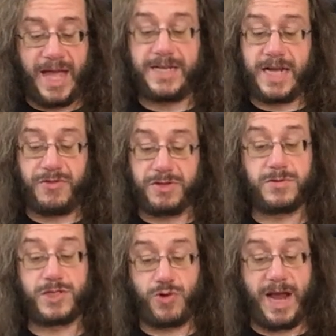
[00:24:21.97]
and
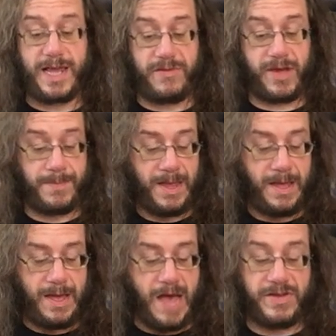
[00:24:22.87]
Danthres was dry heaving,
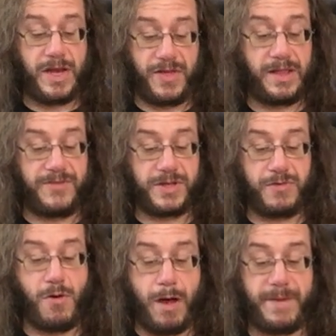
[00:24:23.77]
having nothing left to
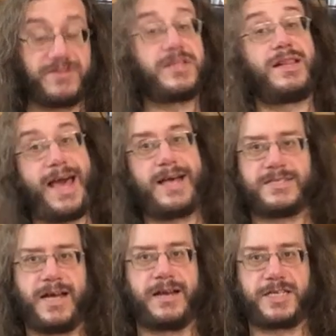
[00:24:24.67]
throw up after the
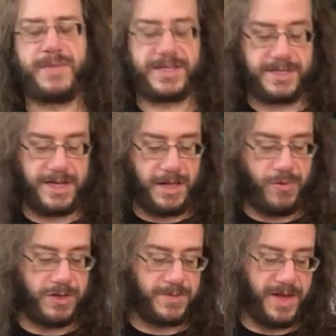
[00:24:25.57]
last unexpected
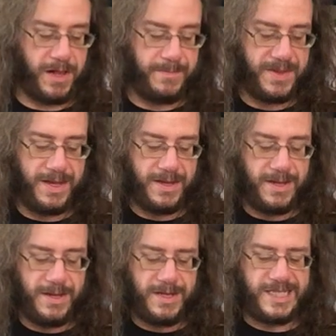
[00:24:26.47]
teleport spell.
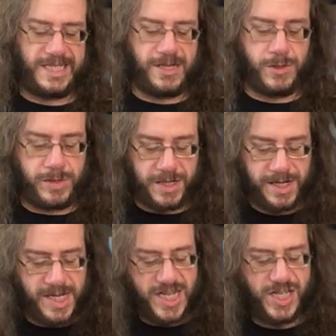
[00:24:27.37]
Don't
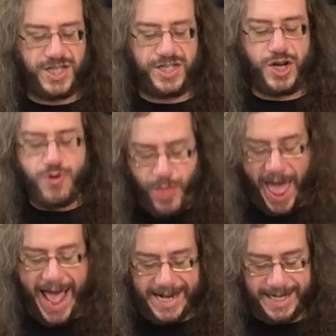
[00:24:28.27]
do
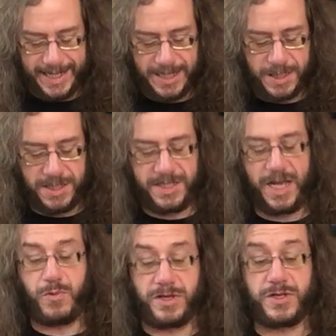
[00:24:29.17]
that, she
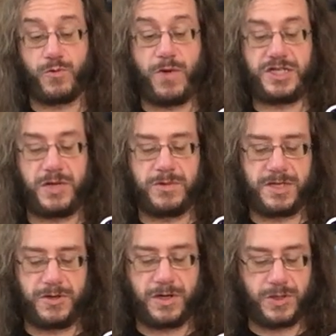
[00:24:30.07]
said once her retching was
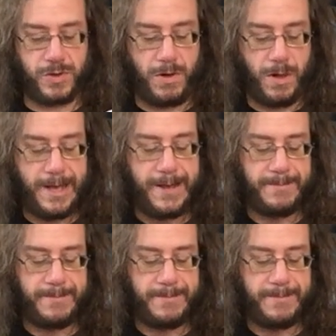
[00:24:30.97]
under control